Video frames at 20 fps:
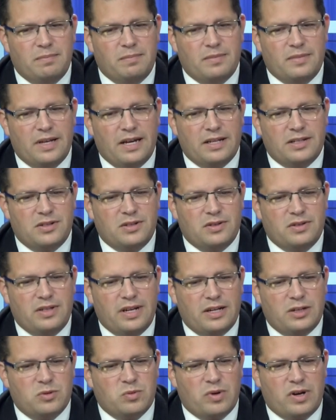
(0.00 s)

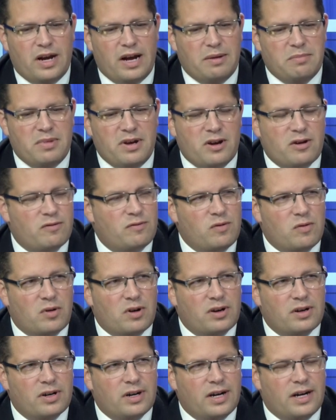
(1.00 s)
That's what I'm here
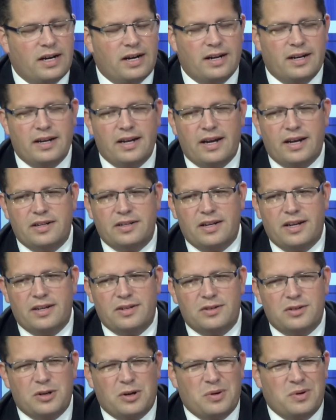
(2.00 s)
for.
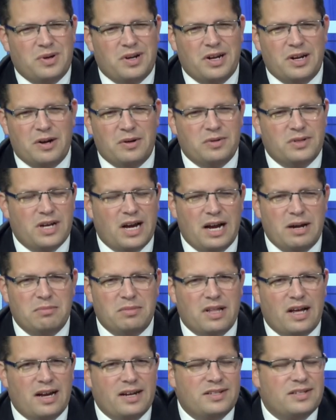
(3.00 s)
And so, you know,
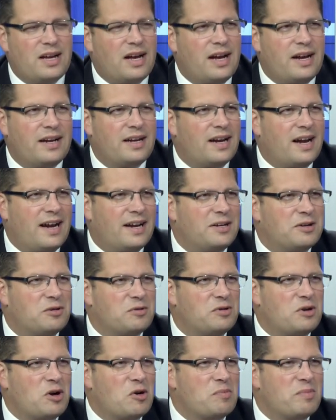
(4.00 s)
timelines, I
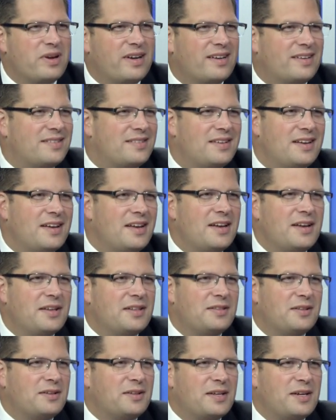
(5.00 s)
don't know, because
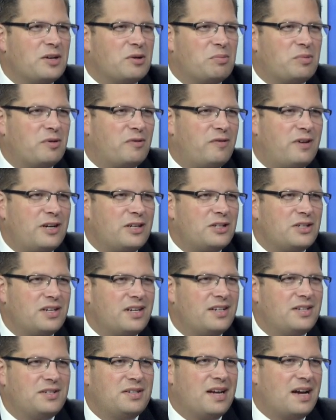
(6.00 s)
the legal profession
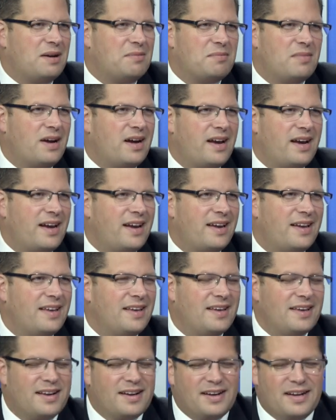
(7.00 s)
is not my
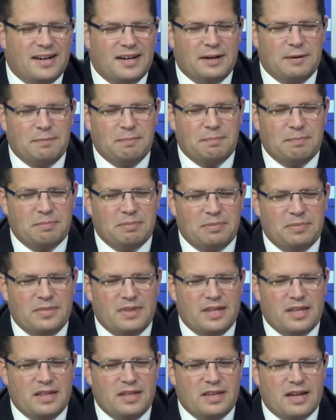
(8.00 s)

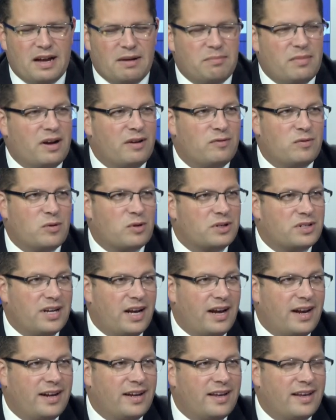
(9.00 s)
not my
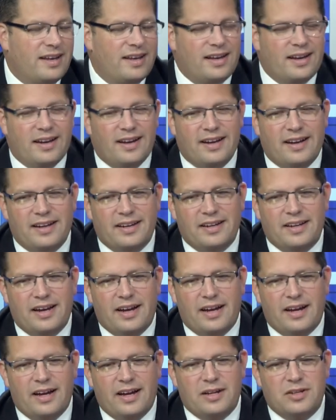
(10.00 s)
forte,
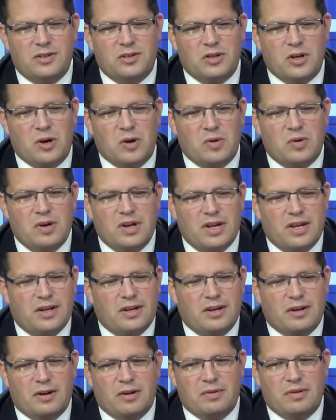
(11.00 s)
and so,
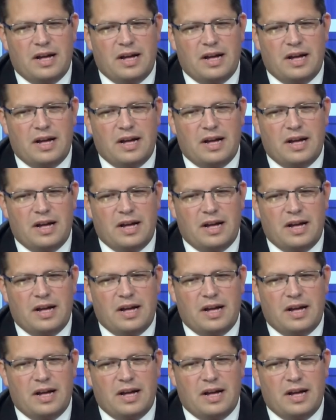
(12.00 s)
you know,